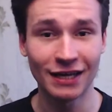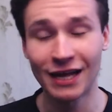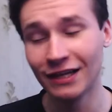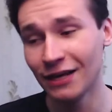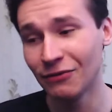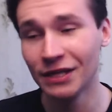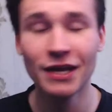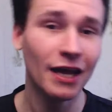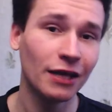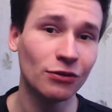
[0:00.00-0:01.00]
11,
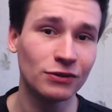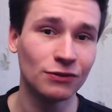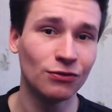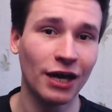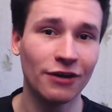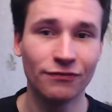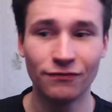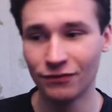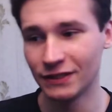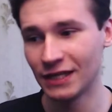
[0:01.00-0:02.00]
and also have
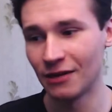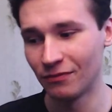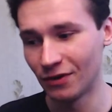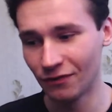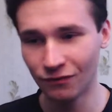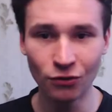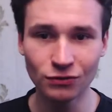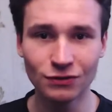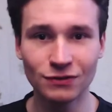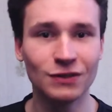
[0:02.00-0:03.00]
uh, some uh,
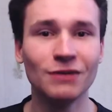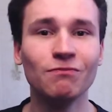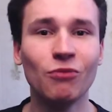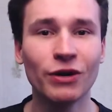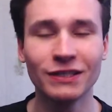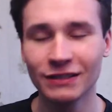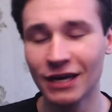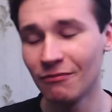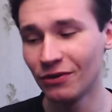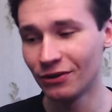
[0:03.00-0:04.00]
floating point
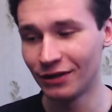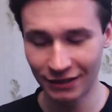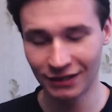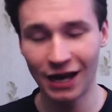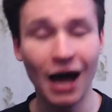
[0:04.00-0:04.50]
number.